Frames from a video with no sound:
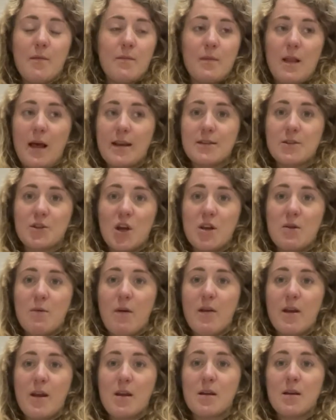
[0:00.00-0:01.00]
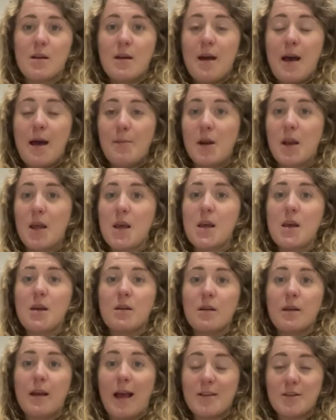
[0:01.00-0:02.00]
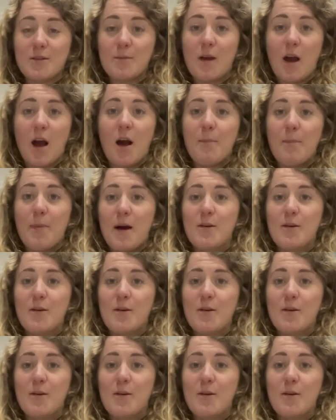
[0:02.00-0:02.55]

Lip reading: like January, Emily, get some carb